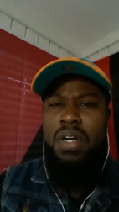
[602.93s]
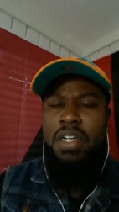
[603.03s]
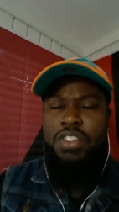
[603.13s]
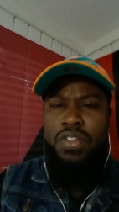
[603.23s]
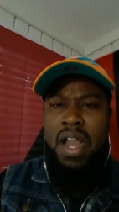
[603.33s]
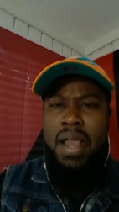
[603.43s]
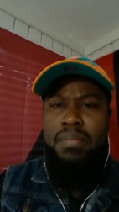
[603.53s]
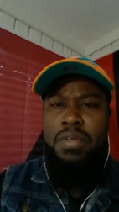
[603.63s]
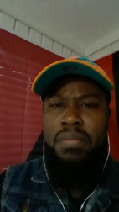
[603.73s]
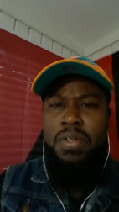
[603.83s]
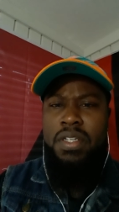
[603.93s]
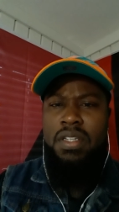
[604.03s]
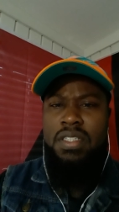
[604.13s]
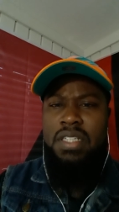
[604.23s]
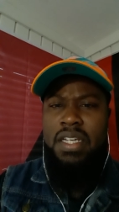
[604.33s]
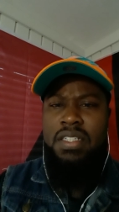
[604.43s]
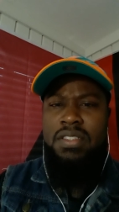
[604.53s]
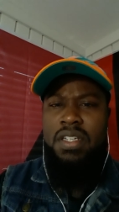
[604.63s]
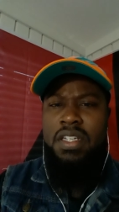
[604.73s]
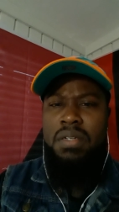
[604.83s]
uh, tribe member. He looks like
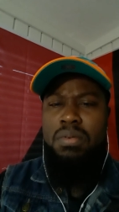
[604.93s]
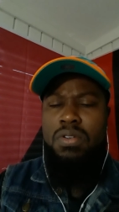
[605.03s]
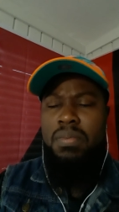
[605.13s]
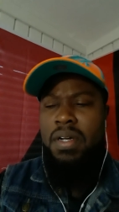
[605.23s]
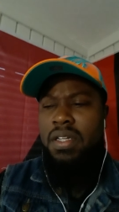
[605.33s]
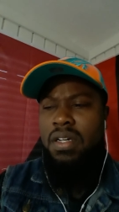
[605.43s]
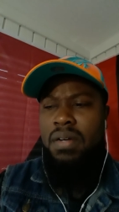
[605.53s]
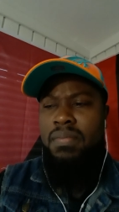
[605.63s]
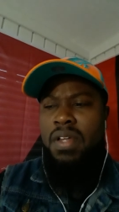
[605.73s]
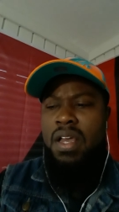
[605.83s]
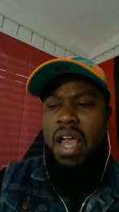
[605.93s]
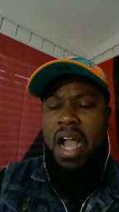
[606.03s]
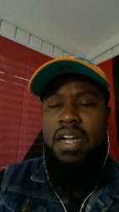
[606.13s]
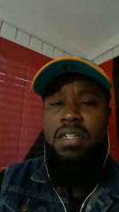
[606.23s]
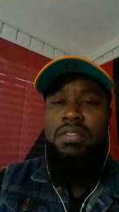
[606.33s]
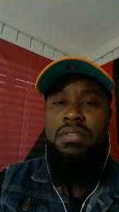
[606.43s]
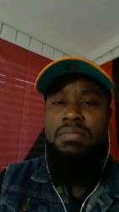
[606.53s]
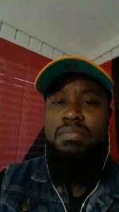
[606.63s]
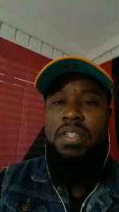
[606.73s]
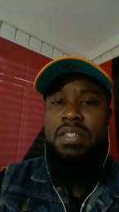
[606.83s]
he's a Hebrew, but um, I
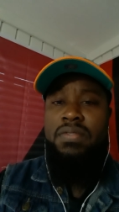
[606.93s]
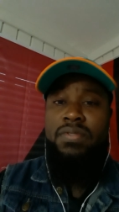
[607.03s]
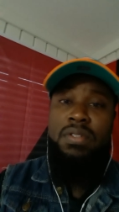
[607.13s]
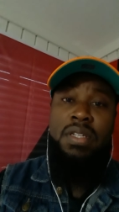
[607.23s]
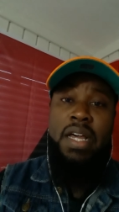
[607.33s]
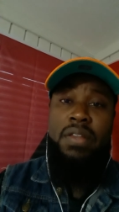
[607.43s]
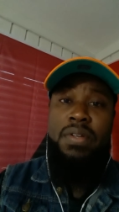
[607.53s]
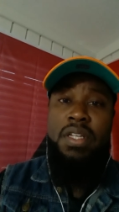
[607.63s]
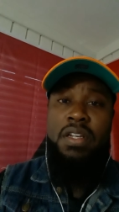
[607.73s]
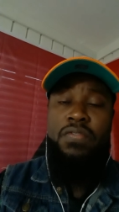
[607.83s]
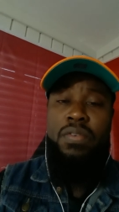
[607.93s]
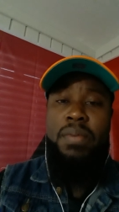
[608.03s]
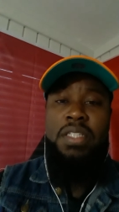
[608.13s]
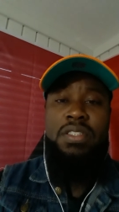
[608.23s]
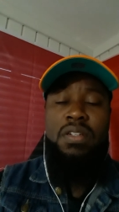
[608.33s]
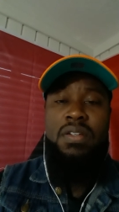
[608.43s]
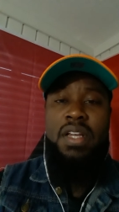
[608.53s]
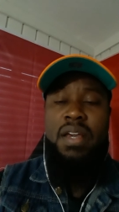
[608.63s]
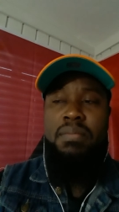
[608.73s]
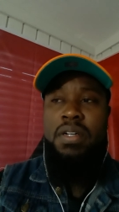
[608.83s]
couldn't gather any information on
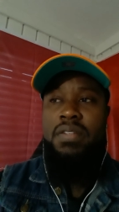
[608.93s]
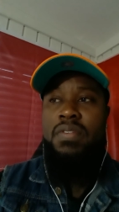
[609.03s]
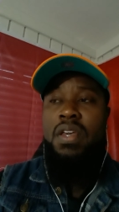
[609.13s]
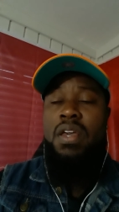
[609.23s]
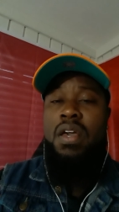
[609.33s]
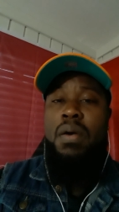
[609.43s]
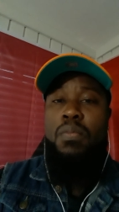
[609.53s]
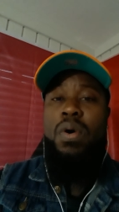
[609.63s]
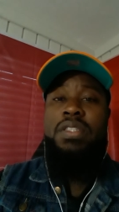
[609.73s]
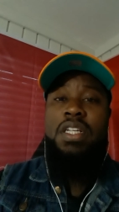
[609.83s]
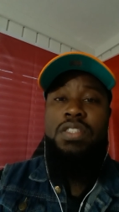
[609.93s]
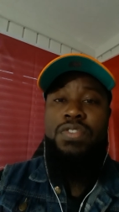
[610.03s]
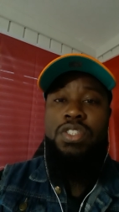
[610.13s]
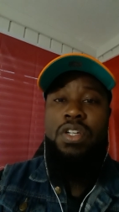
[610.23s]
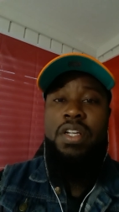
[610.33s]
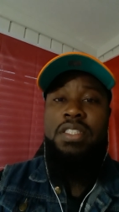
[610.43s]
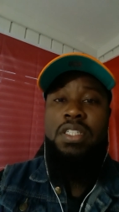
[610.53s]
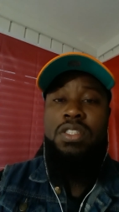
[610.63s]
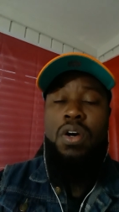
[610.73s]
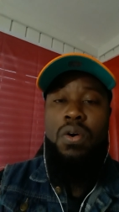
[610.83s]
that. But one thing's for sure, he's
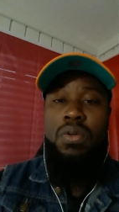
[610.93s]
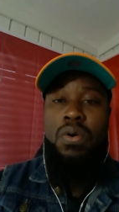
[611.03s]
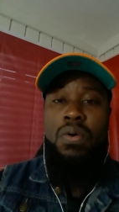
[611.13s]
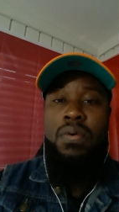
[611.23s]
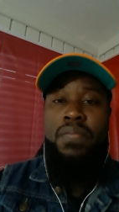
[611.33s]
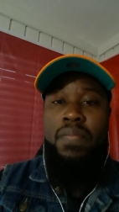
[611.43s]
a total